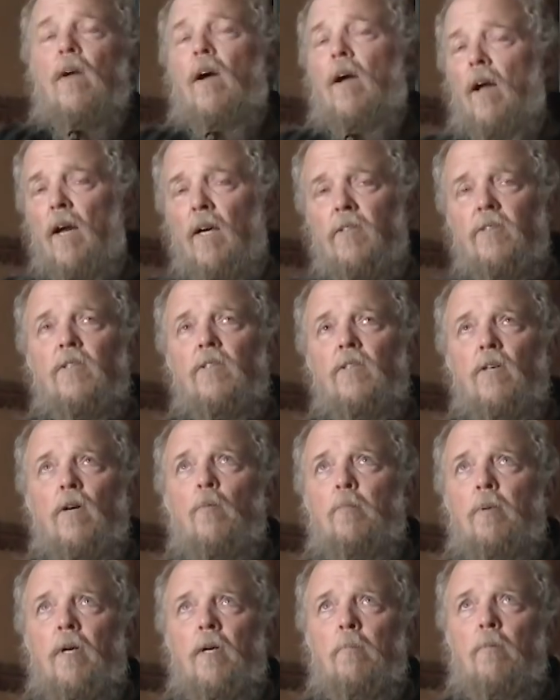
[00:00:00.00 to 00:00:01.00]
I actually
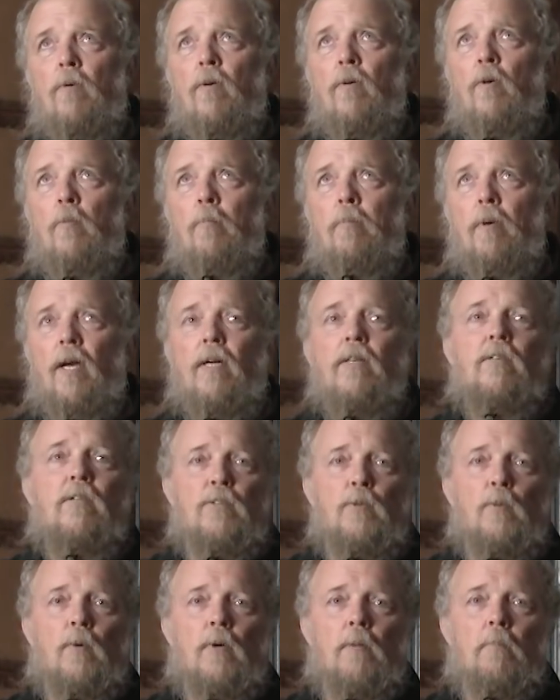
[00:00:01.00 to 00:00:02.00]
know people who paid their
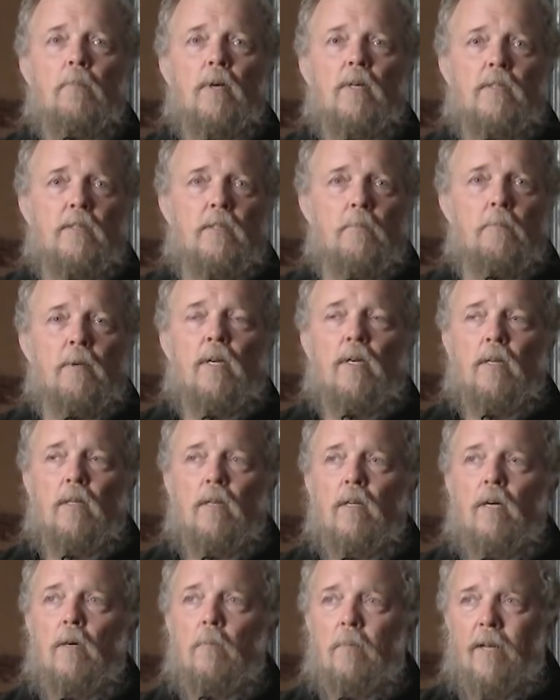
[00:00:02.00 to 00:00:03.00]
$20 to be in a
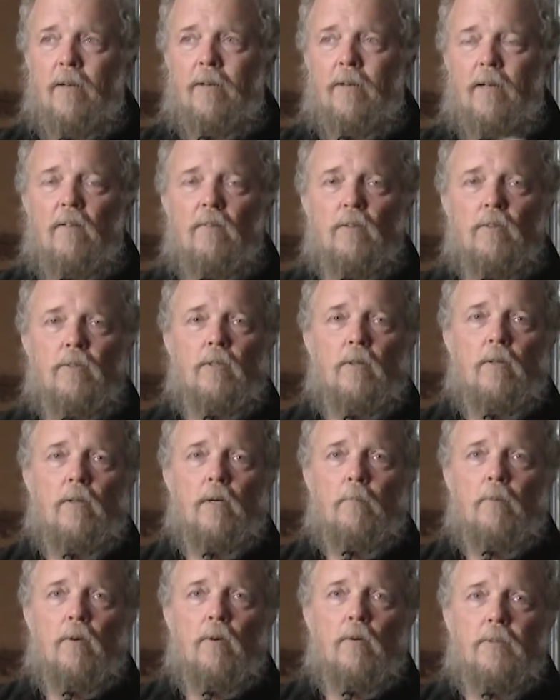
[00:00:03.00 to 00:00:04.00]
club and never showed
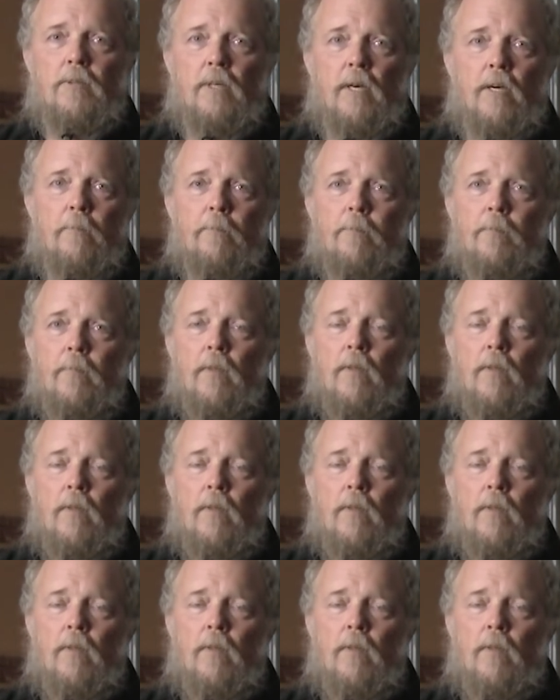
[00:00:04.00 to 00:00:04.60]
up the whole time.